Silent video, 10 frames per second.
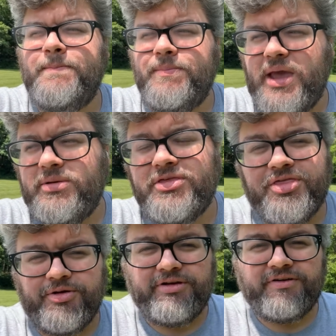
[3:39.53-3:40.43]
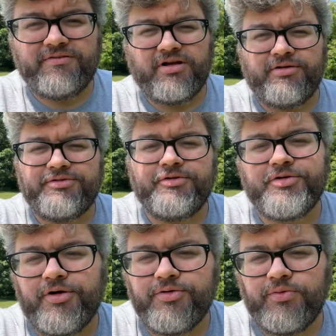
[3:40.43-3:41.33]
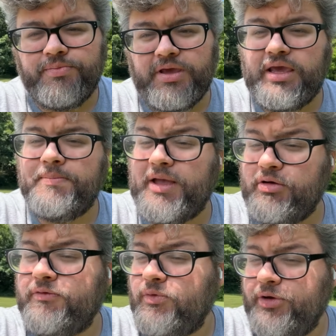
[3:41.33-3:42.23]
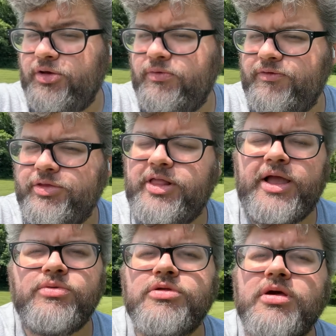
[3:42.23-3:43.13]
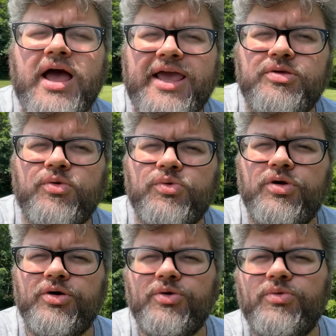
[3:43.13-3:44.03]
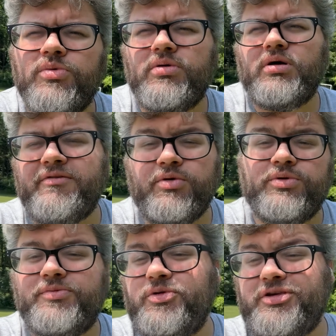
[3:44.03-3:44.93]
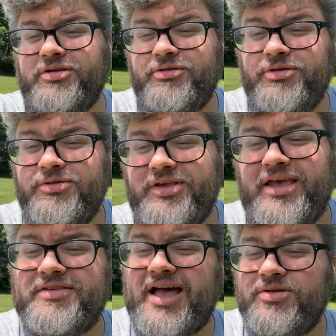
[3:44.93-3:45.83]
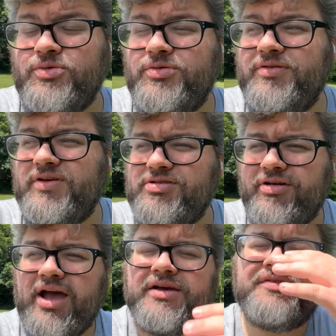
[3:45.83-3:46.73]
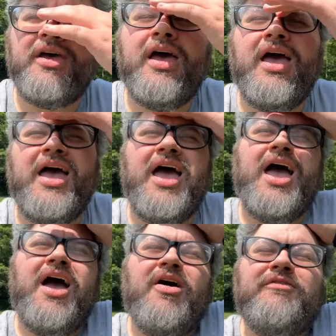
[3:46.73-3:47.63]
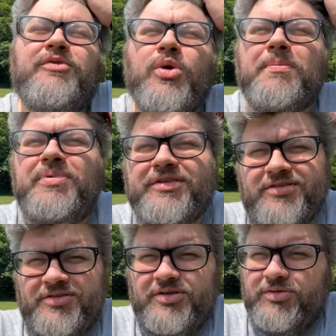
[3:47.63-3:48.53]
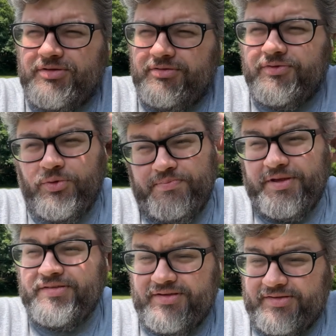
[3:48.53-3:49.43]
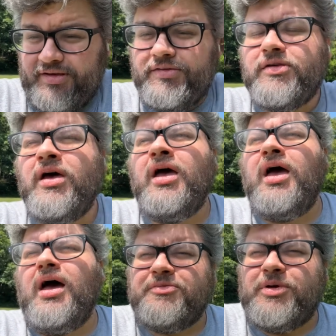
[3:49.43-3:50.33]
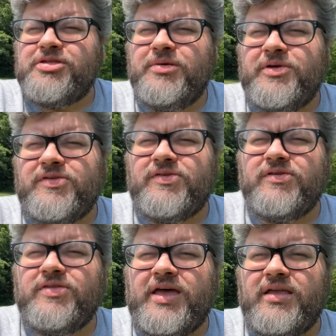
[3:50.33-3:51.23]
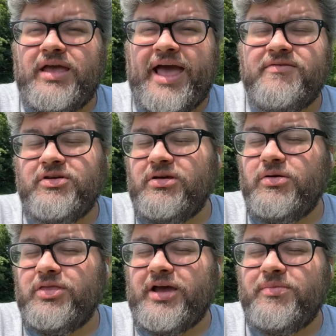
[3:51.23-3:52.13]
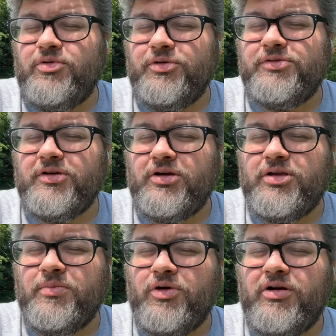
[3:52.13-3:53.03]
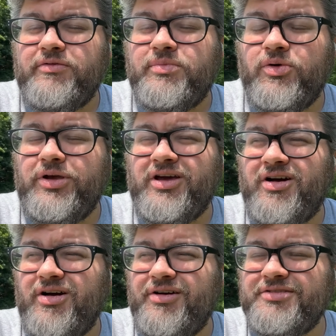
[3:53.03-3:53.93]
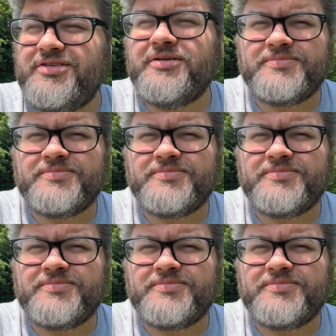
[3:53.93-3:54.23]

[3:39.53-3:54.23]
maybe the $35 surcharge would be better for you for the lounge. I don't know everyone's particular use case. I don't hold the Venture X. For business users, for businesses, especially businesses that can produce a good number of employee cards,